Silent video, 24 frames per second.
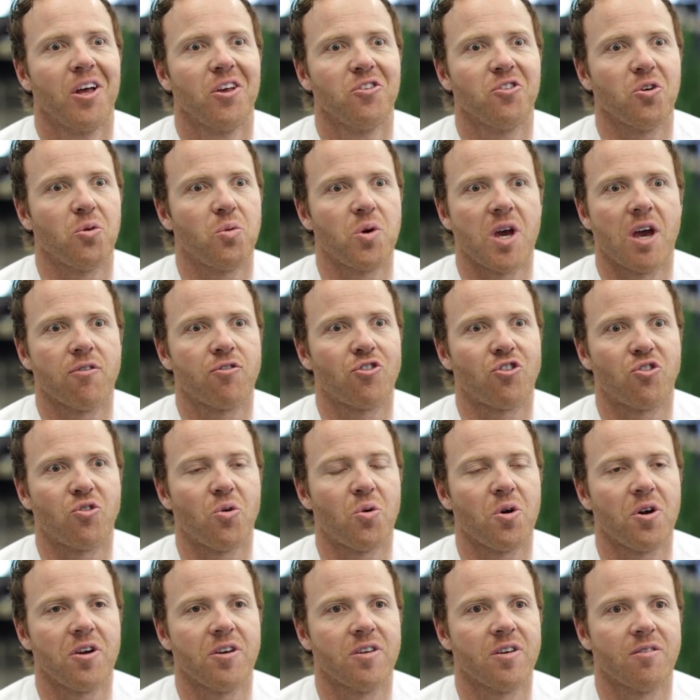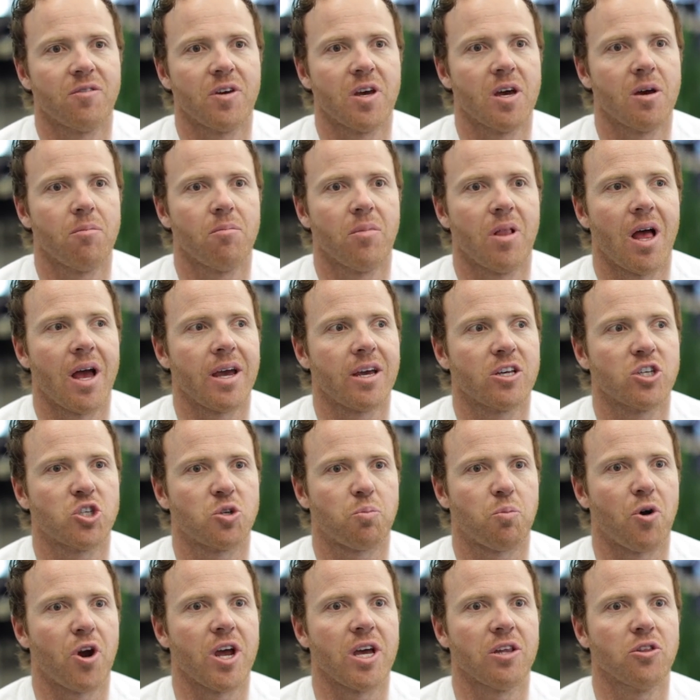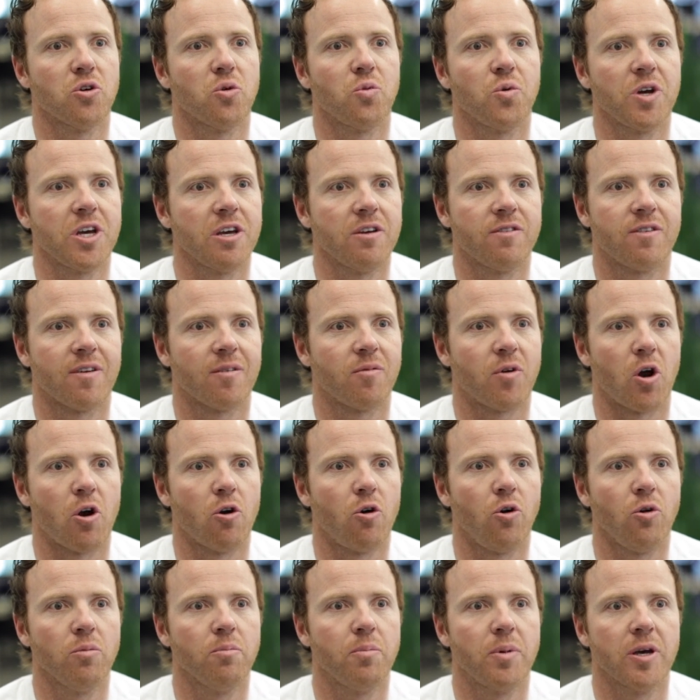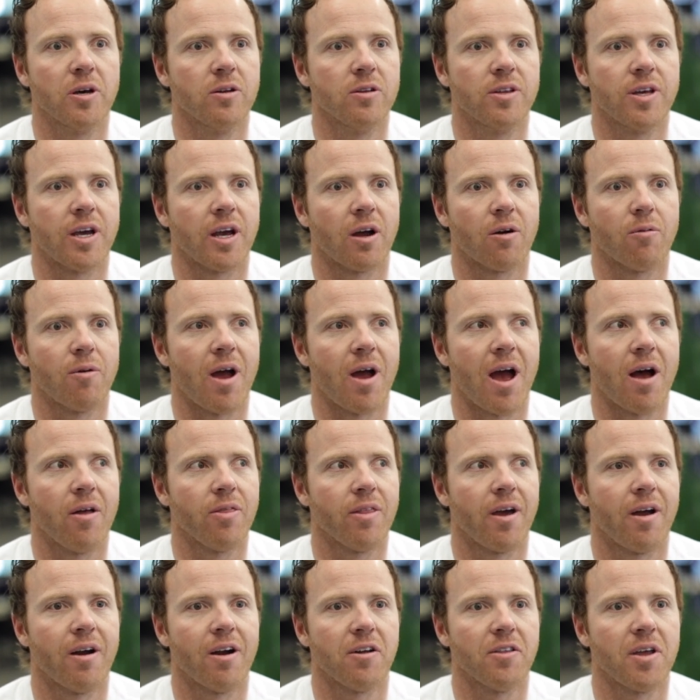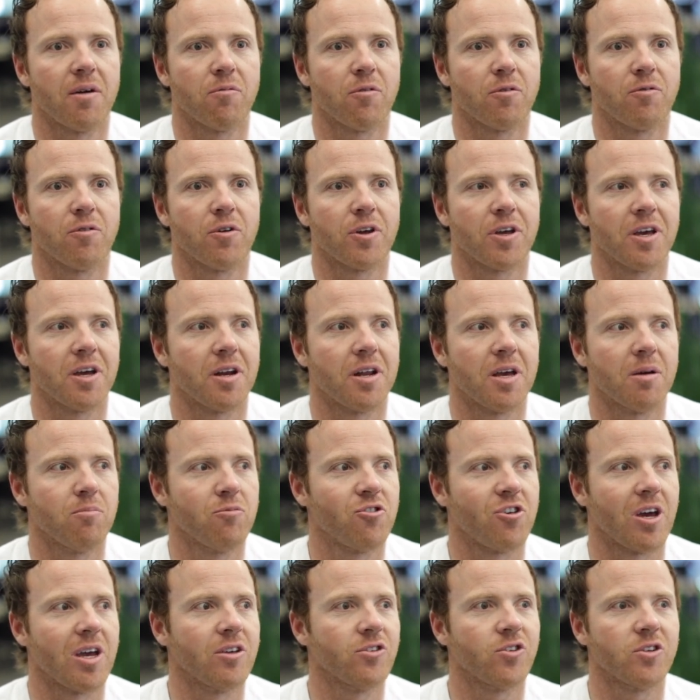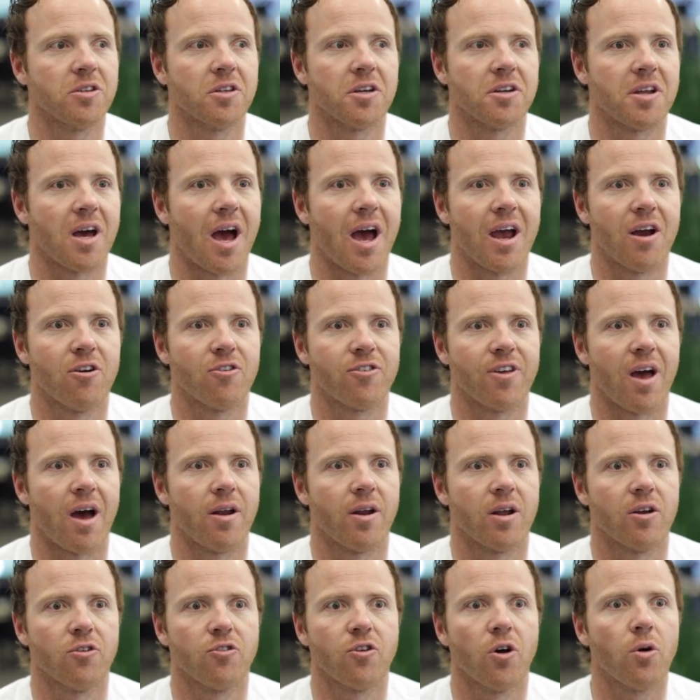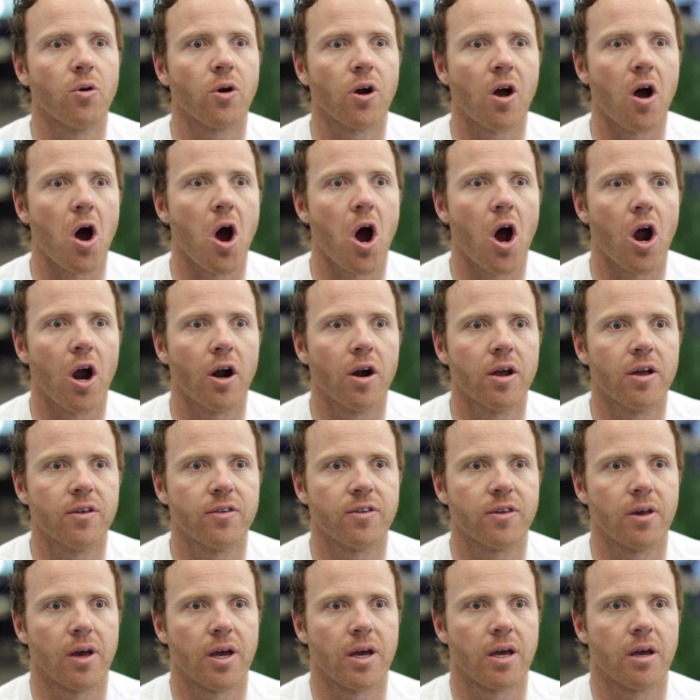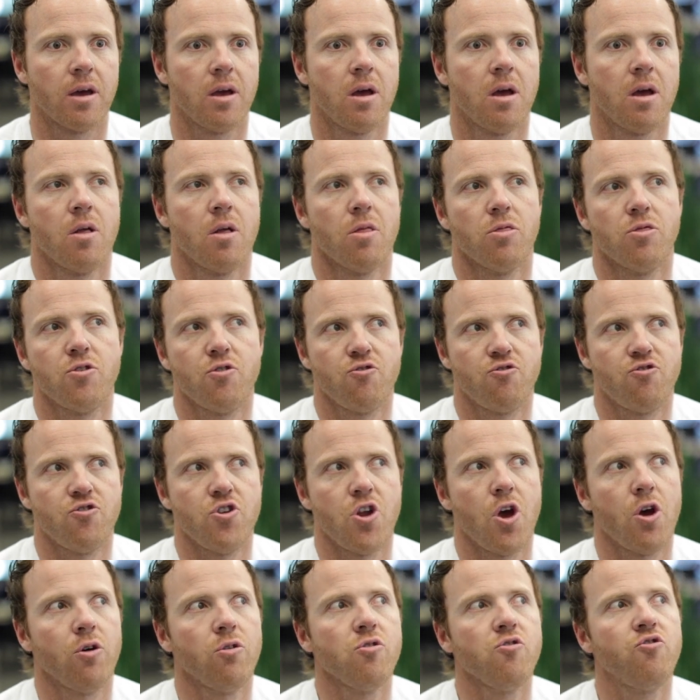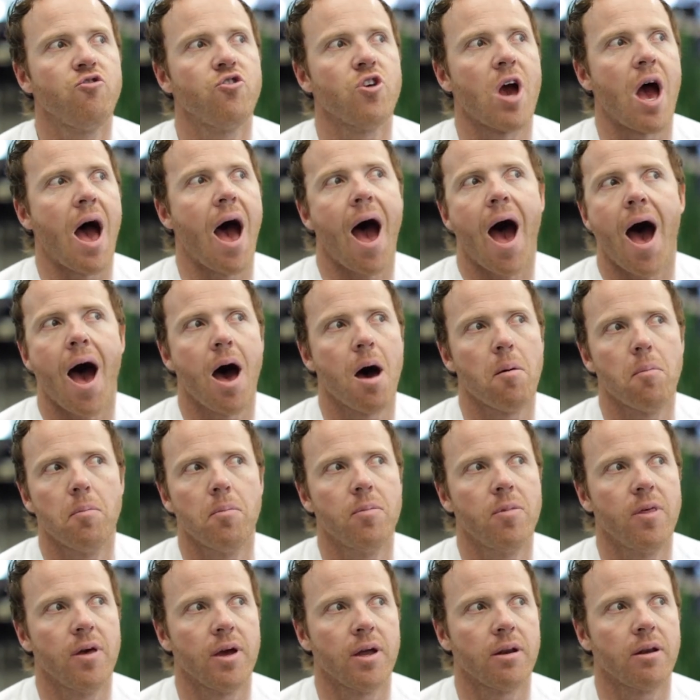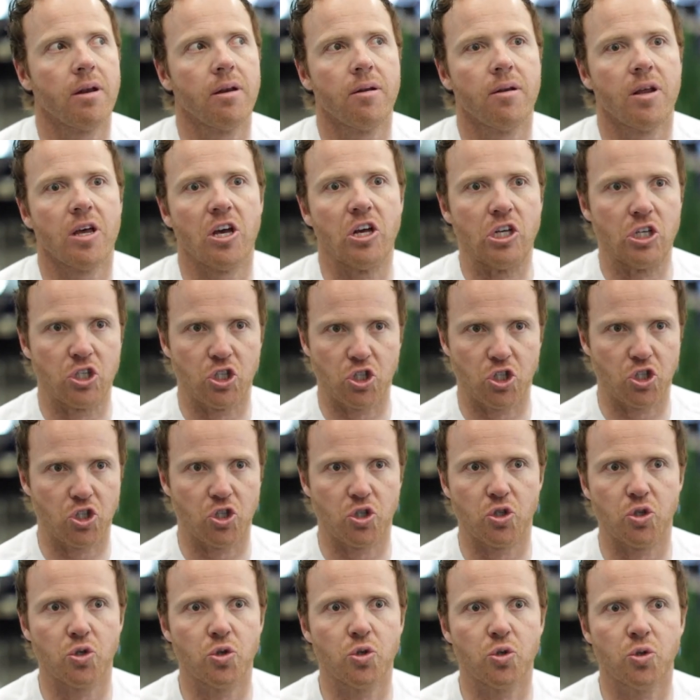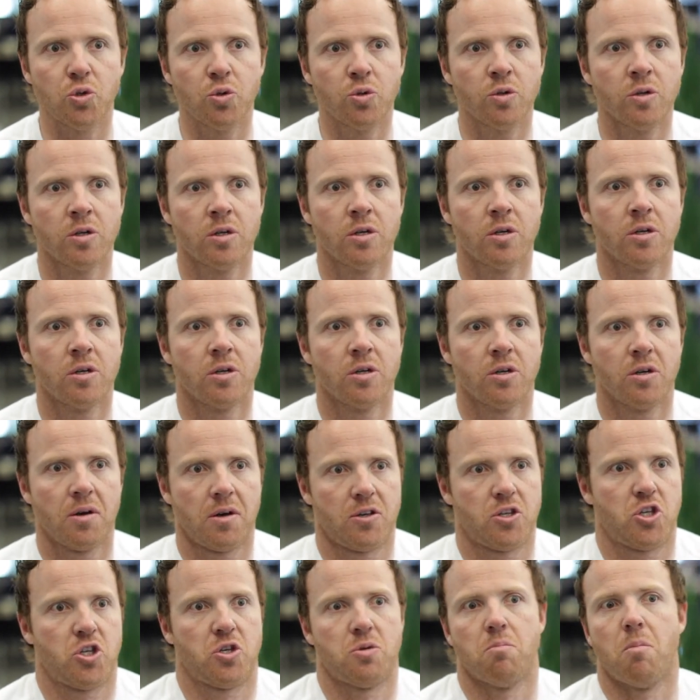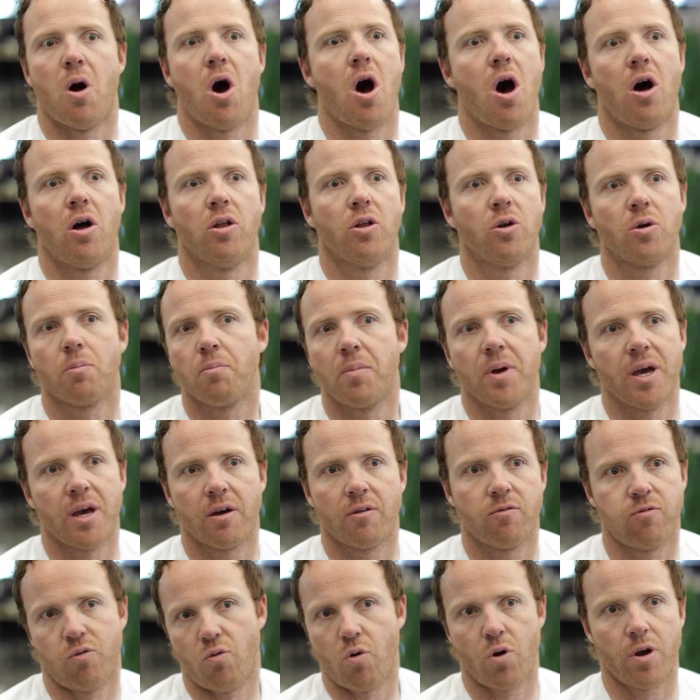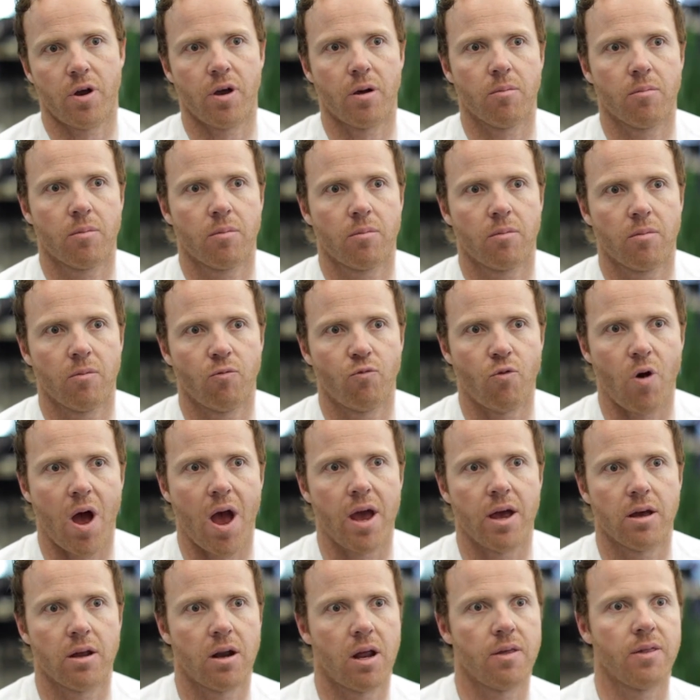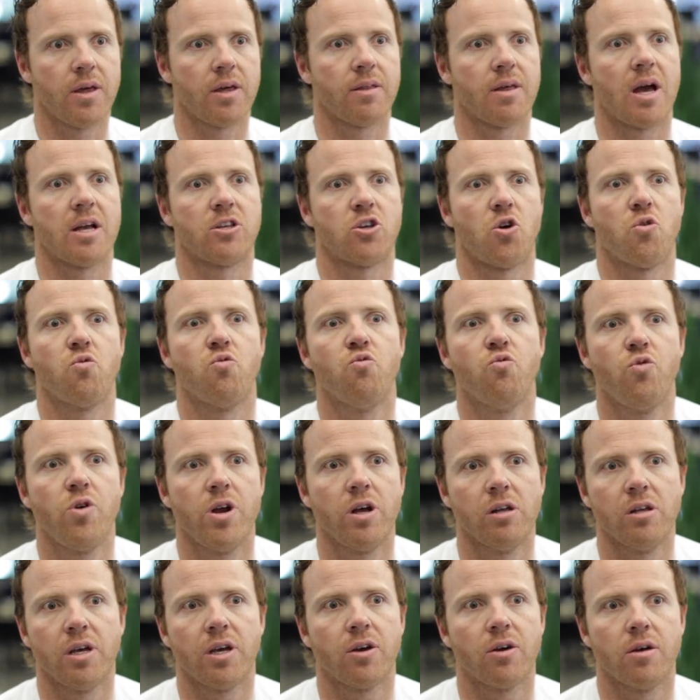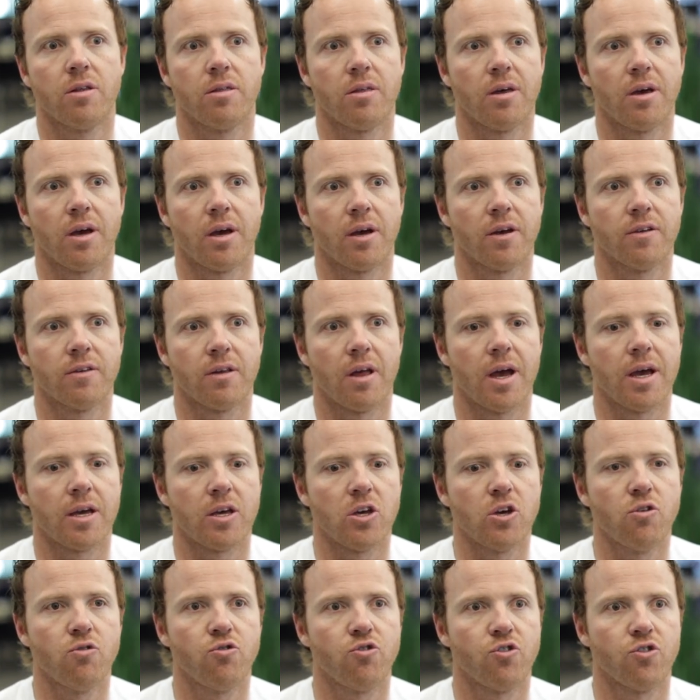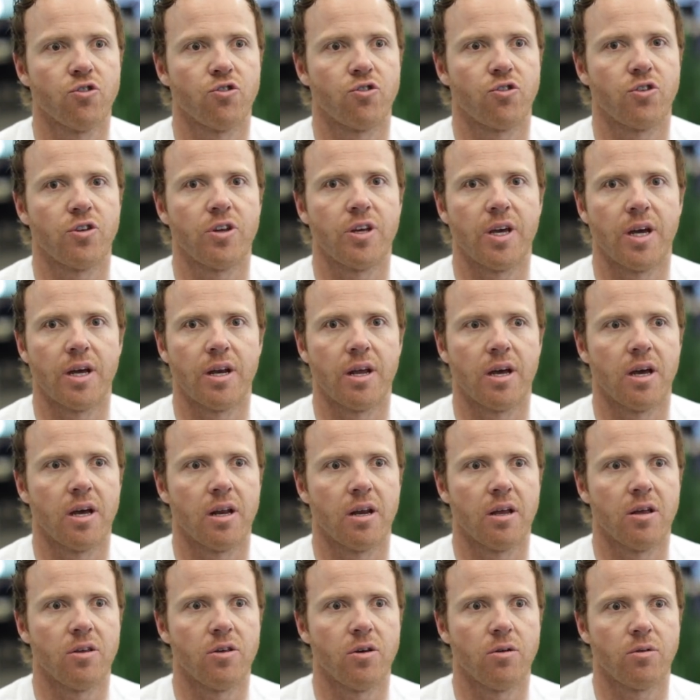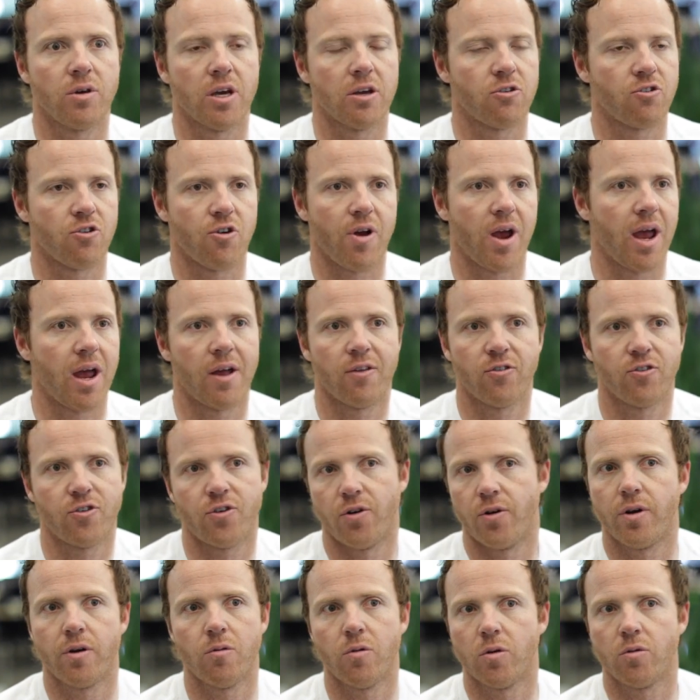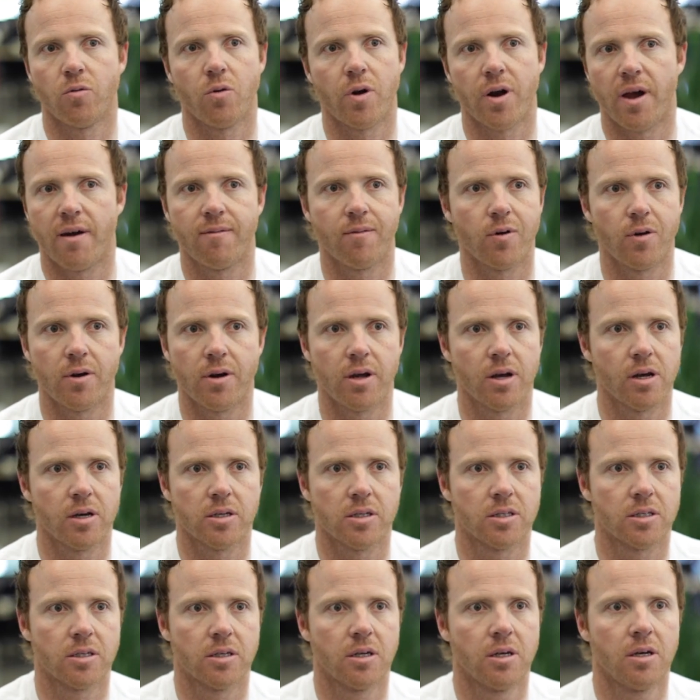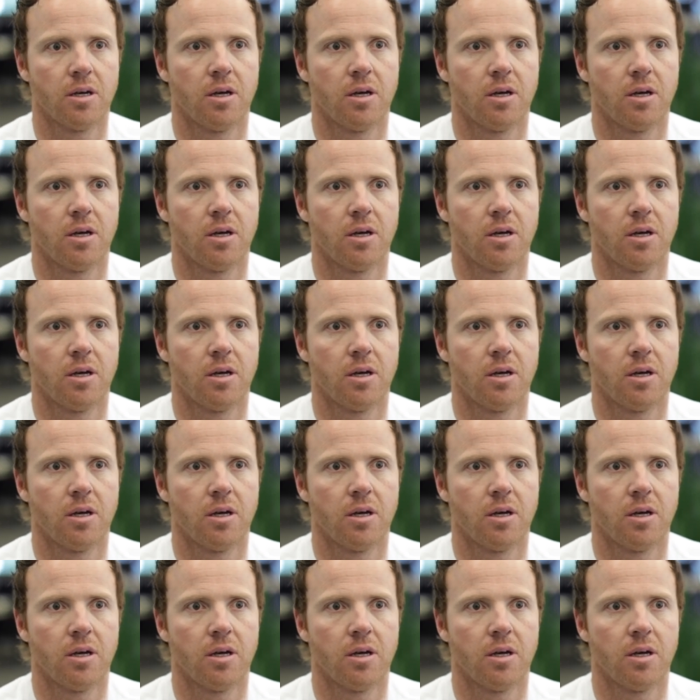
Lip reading: So we have stories of him like spraying the weeds of our old building around there. I'll never forget him changing the tires out on his own car. It's like, there's no job that is too small or big for him, right? And I think that's a really good thing, is like, you just get in and you get your hands dirty with whatever it is.